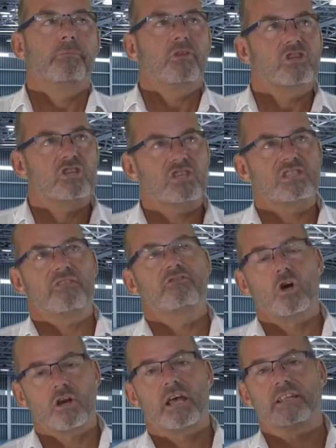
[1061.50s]
just have
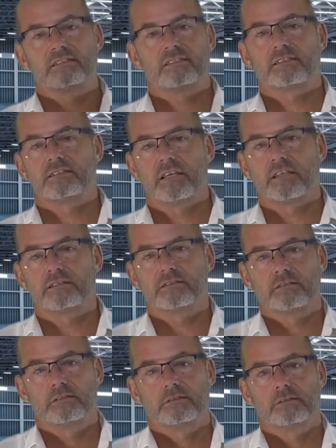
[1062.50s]
not had
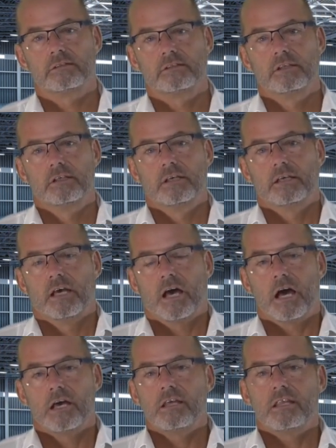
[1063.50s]
success.
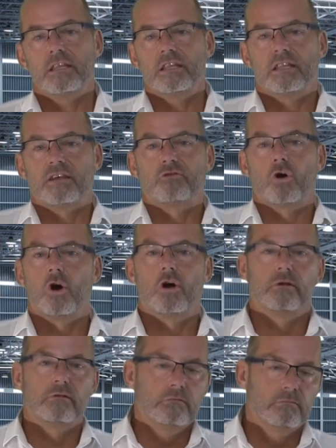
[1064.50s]
They've
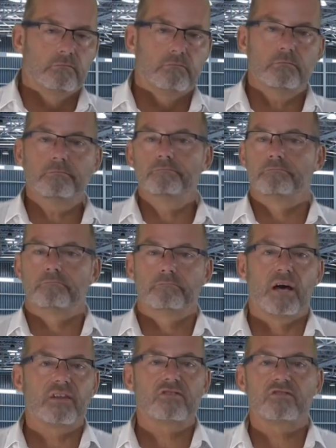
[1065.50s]
gone
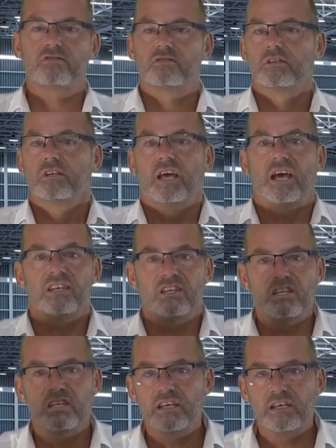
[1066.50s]
months and
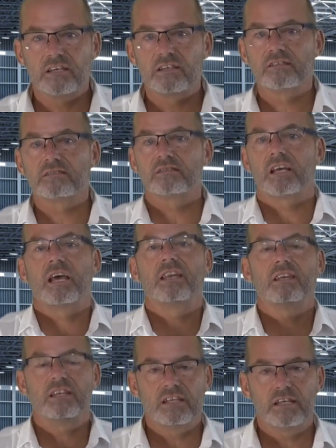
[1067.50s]
years and
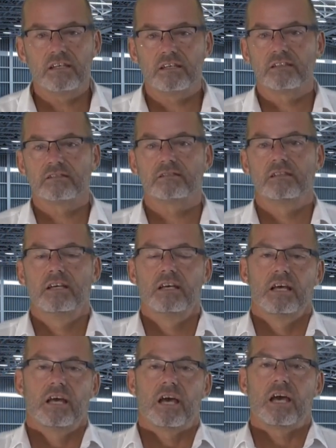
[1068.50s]
years,
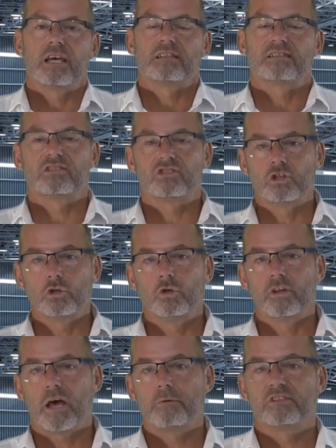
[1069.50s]
and still
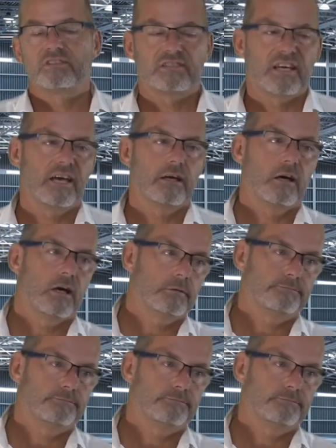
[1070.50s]
they would say, oh,